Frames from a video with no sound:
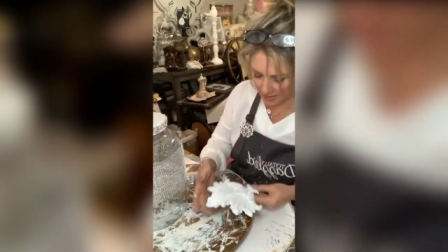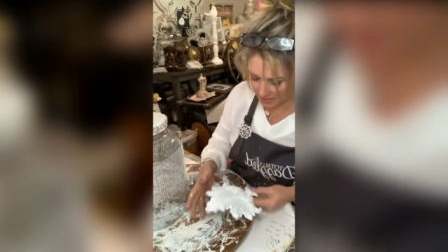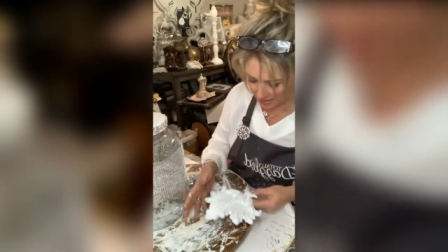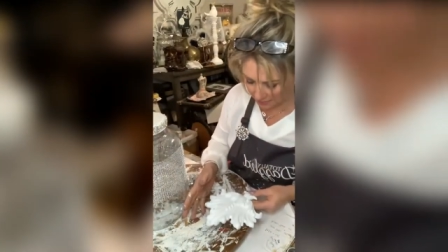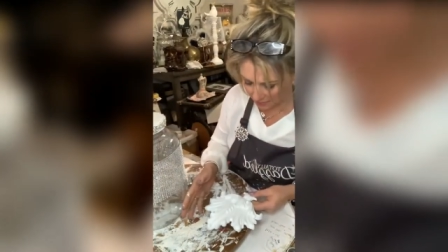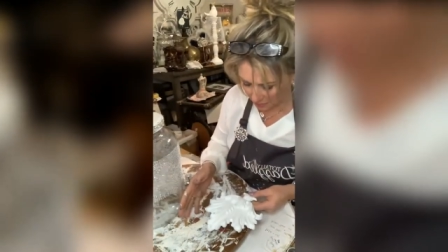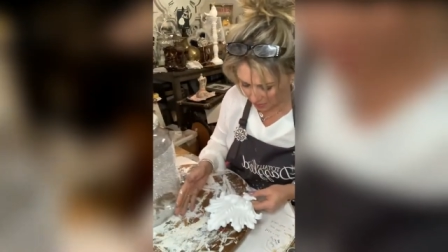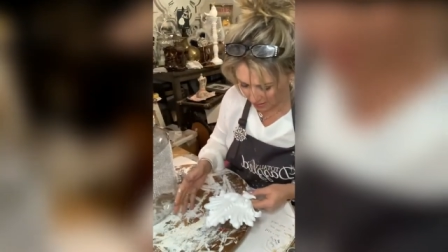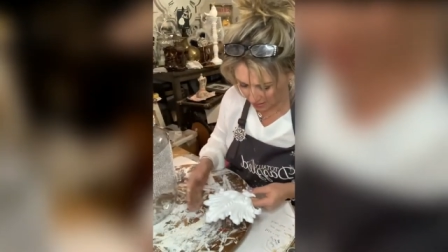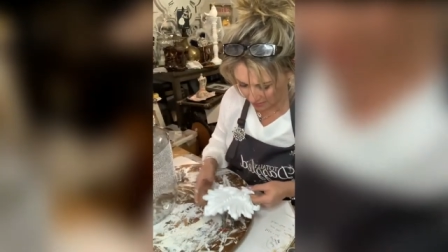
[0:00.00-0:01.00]
I definitely
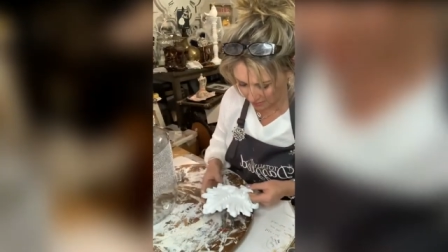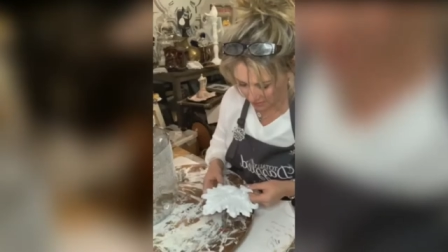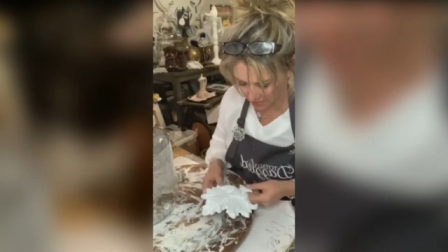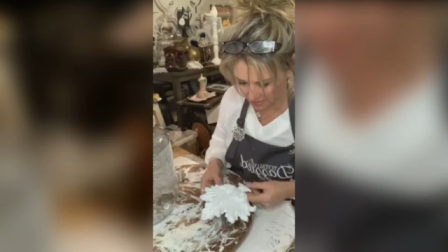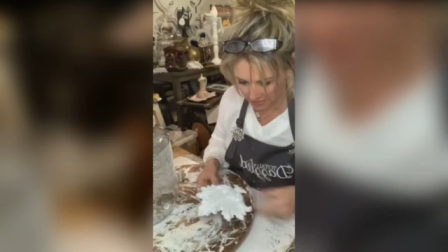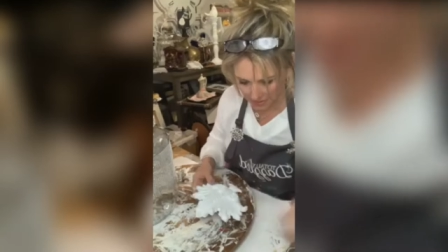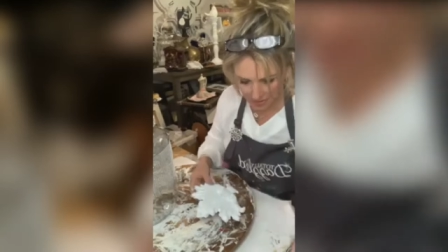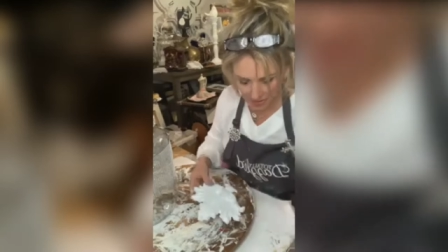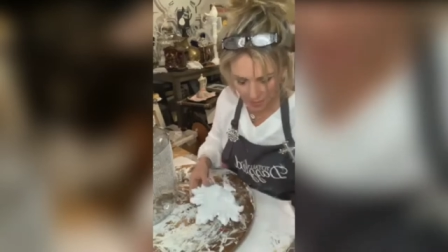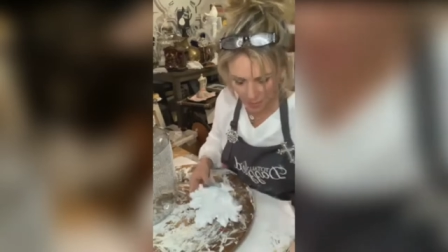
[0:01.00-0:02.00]
want to give this
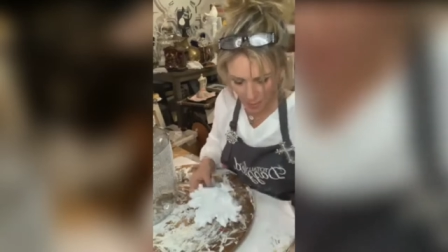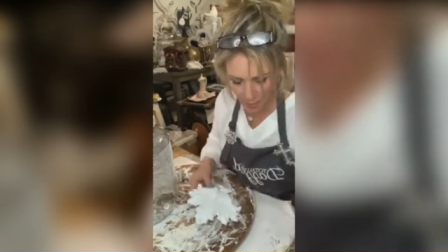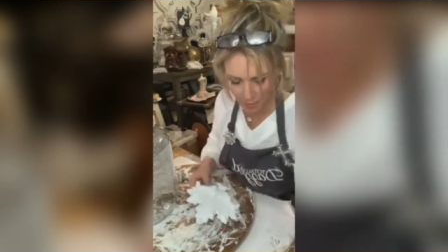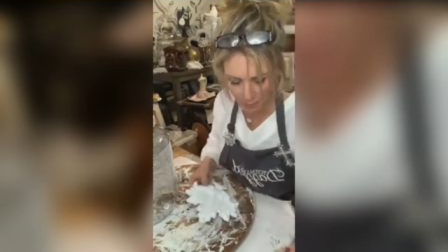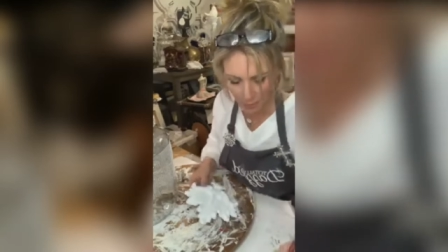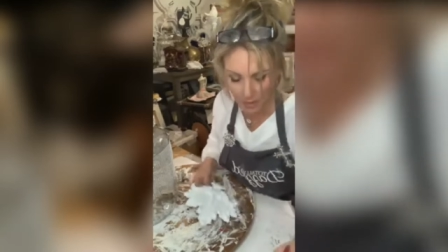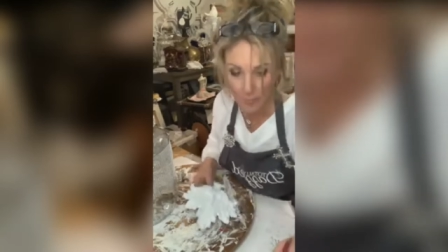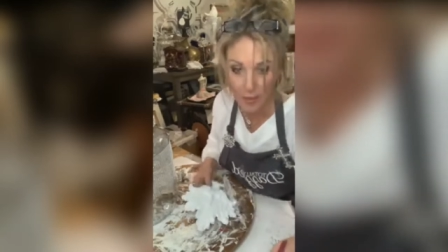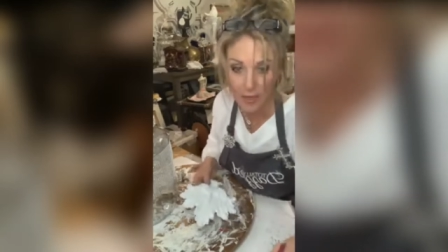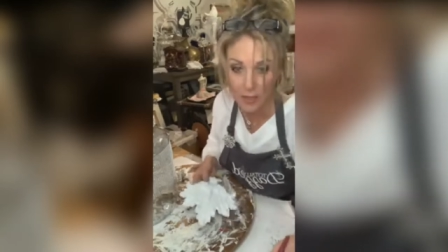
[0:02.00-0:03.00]
another coat of white
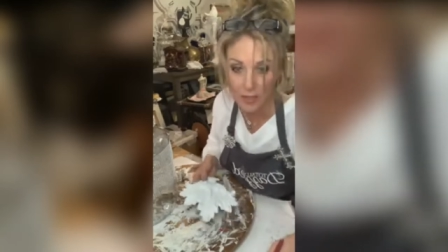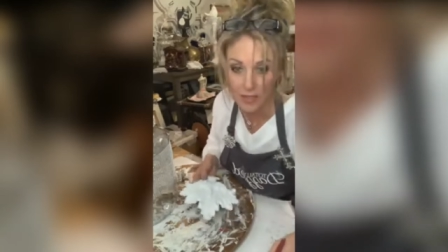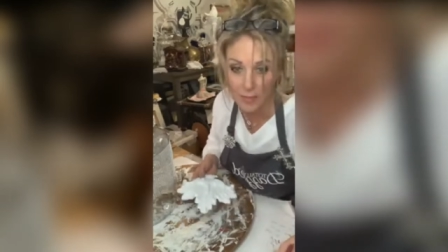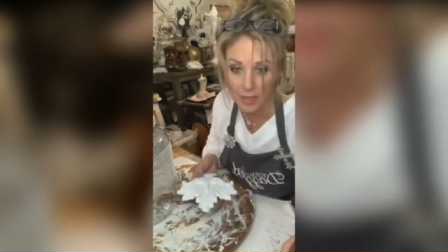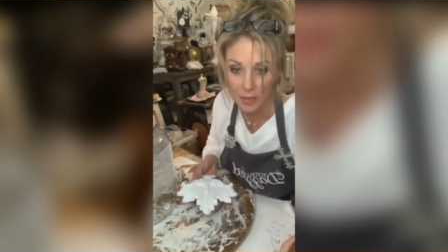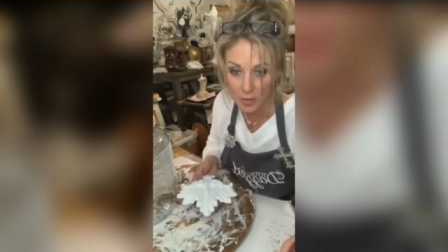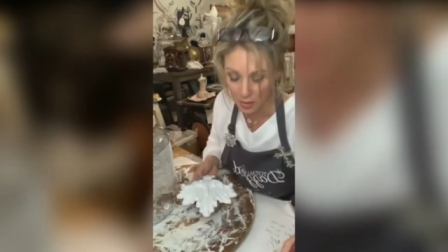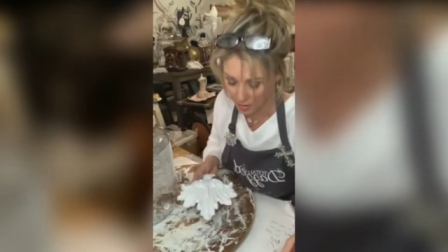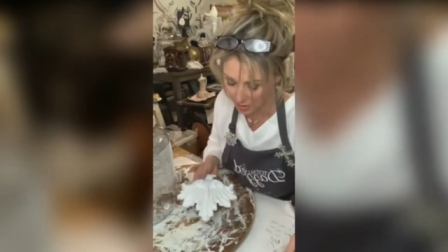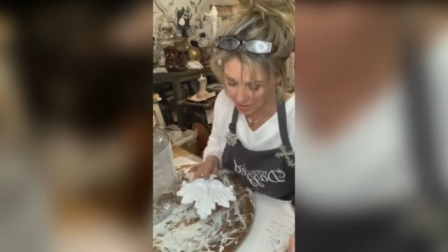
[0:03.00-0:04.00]
paint just to make
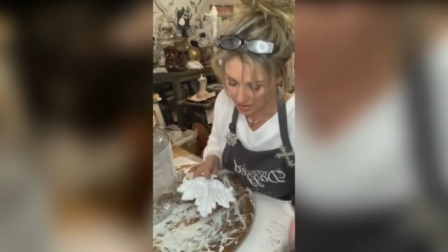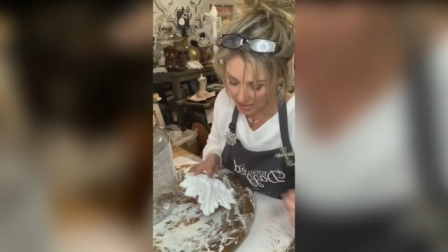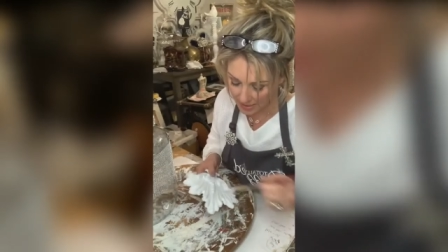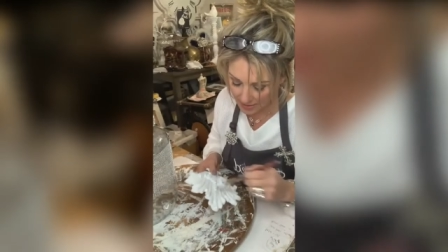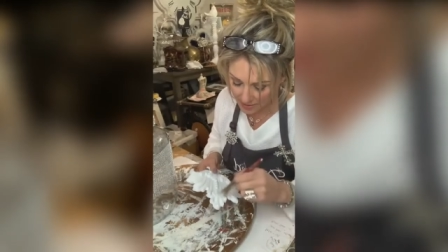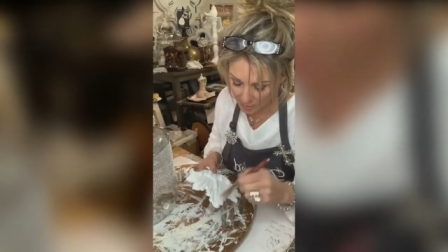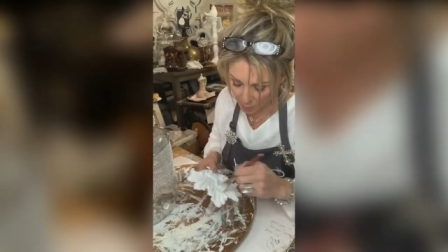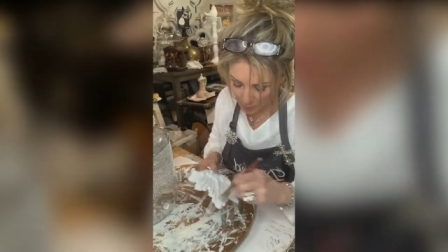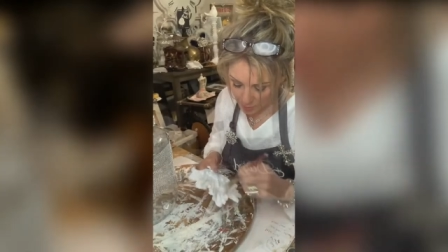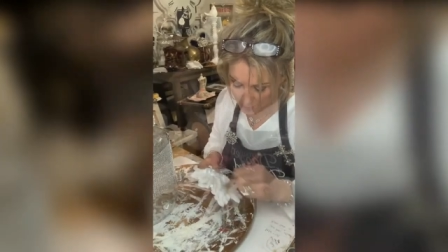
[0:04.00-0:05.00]
sure it's
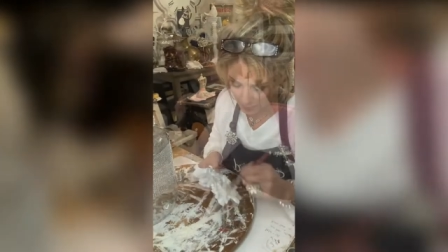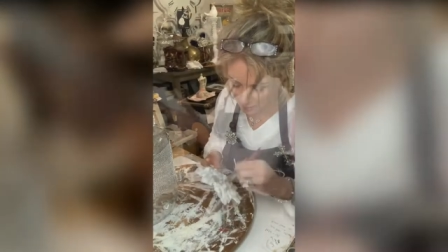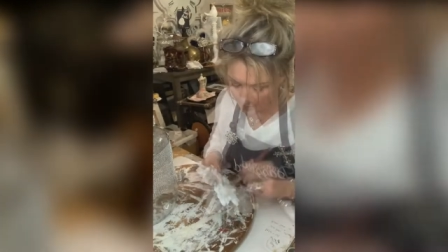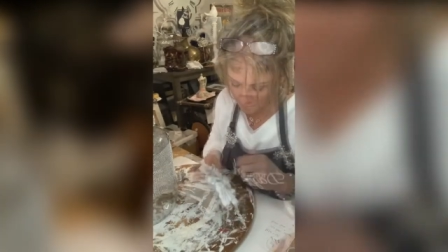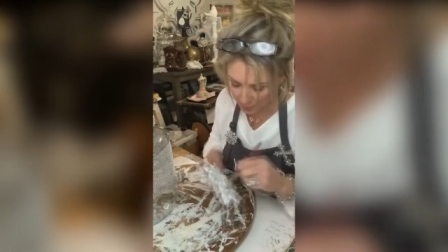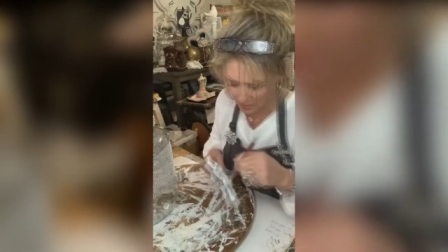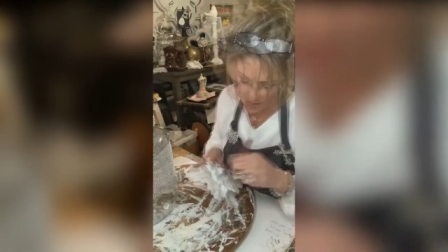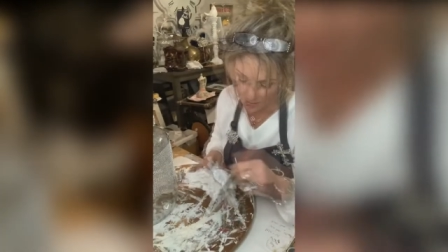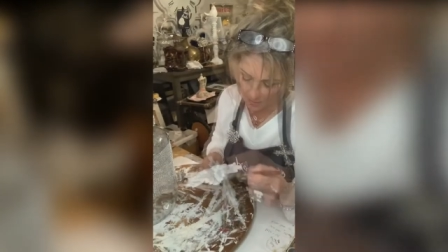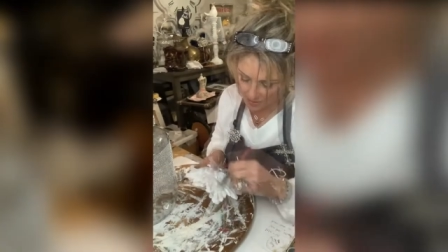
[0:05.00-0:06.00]
super sparkly. What's
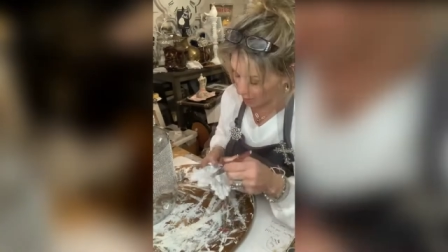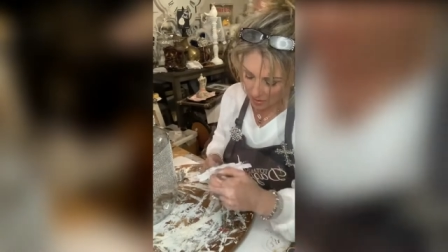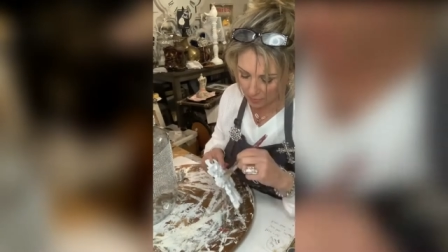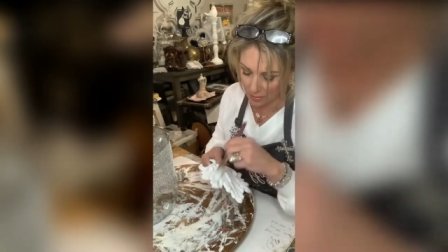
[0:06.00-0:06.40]
not to love?